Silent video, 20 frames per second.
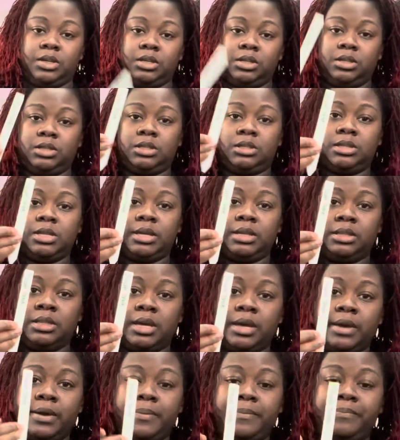just like
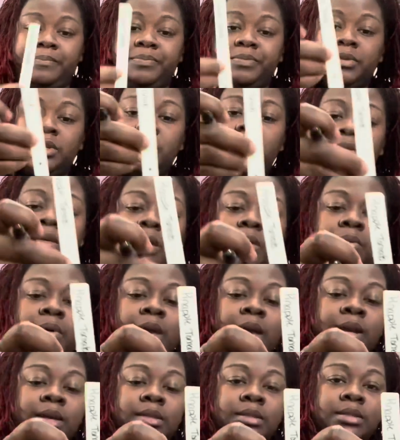that. That way
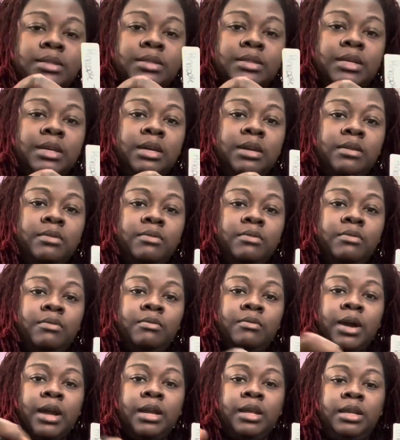I can stick it
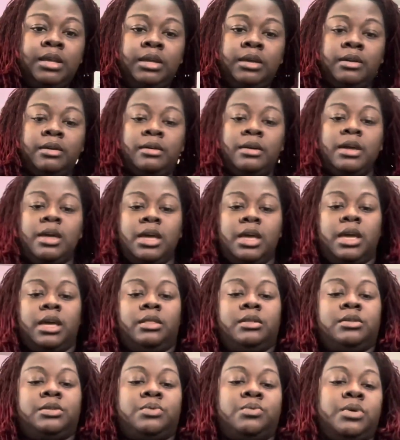right here.
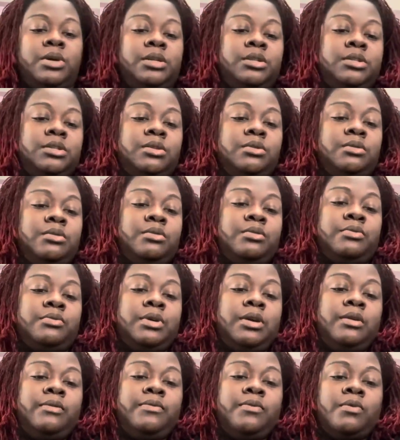And there's 1, 2,
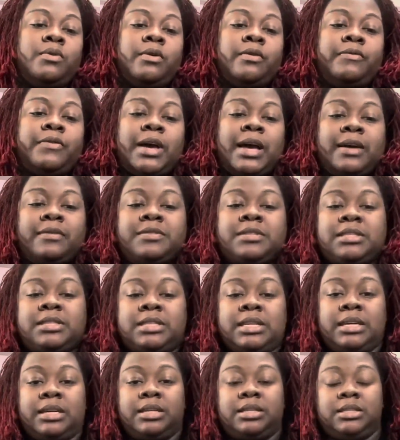3, 4, 5,
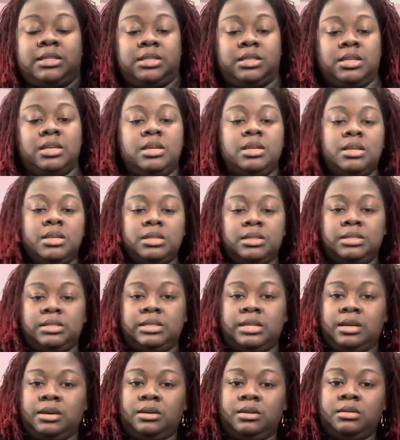6
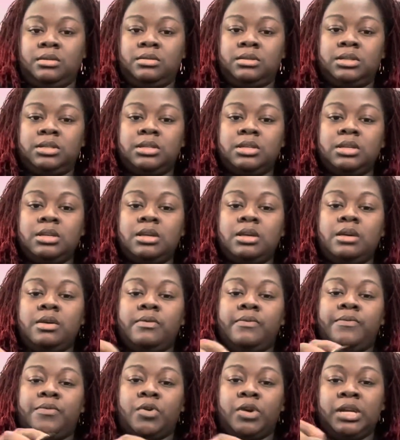cells
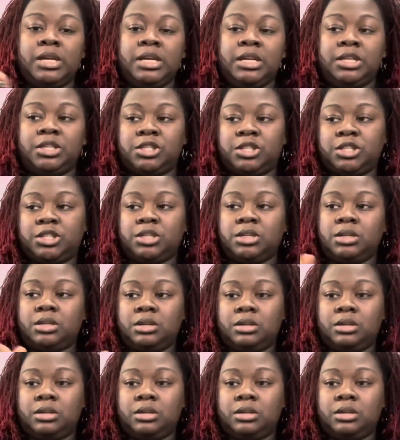for each